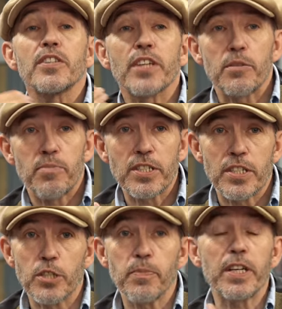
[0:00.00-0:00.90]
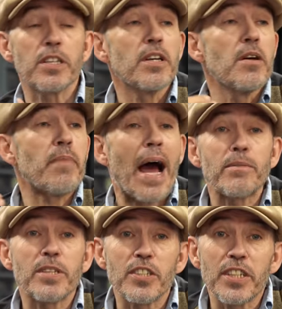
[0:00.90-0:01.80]
take precedence, because
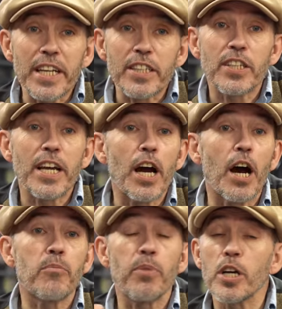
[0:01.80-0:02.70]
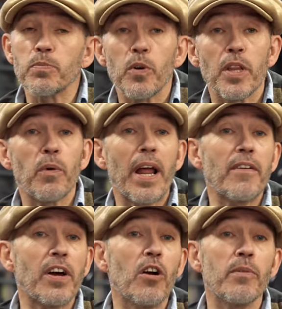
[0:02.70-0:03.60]
perhaps there's a need to hit a price point. They want to
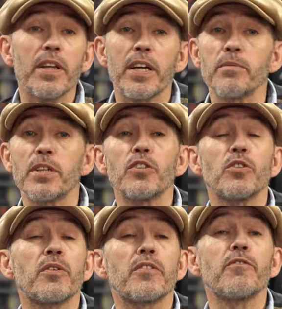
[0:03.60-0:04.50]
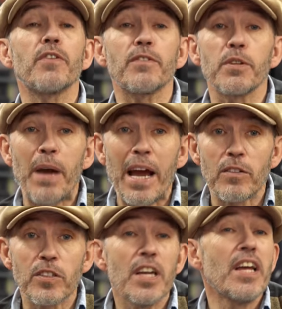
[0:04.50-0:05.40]
have a helmet that comes in at
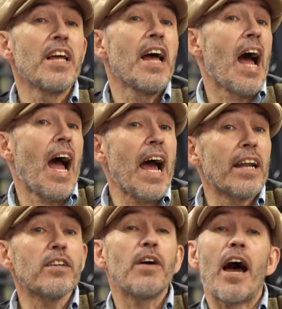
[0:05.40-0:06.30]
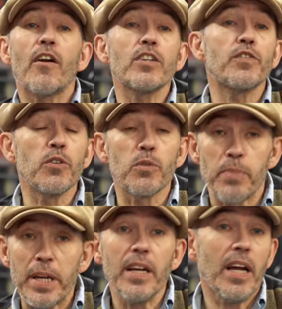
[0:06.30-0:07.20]
£250. And Arai's view would
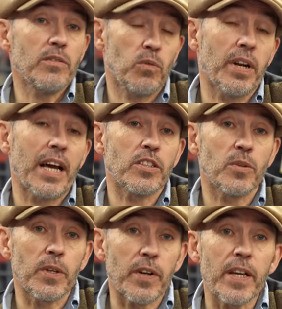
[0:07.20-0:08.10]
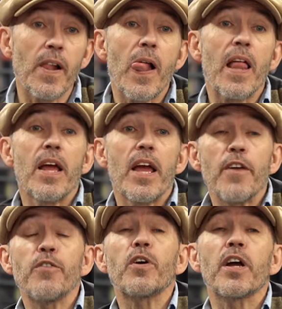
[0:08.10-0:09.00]
be, and one has to agree,
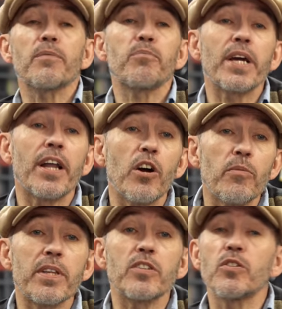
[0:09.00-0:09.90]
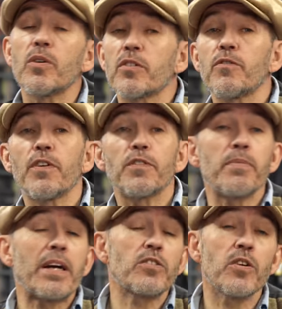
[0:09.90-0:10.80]
if you're going to bring in a helmet that's
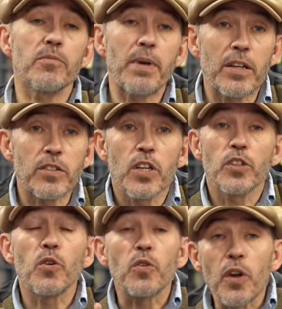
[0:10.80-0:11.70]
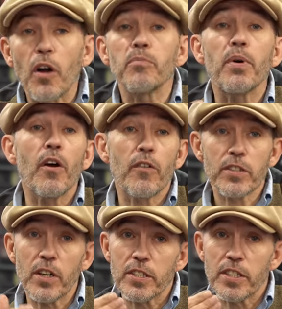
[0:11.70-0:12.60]
£250, you're not
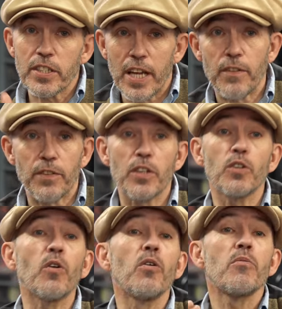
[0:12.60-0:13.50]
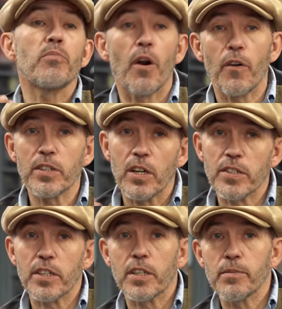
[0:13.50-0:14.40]
prioritising safety, you're
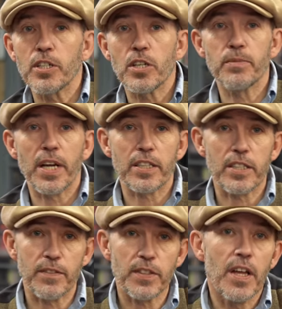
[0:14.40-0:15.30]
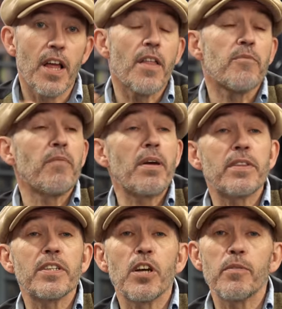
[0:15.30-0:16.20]
prioritising commercial objectives. Maybe
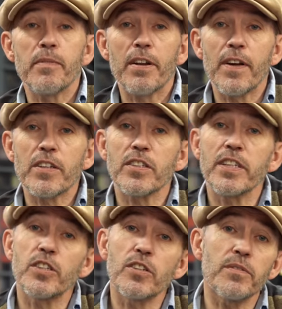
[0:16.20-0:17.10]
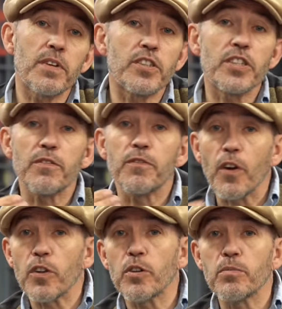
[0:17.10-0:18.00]
these helmet manufacturers need to achieve
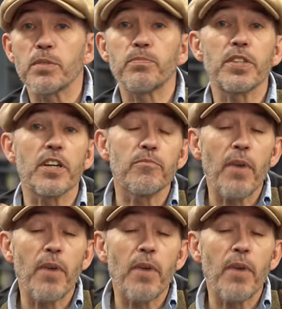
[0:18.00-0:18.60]
volumes, preserve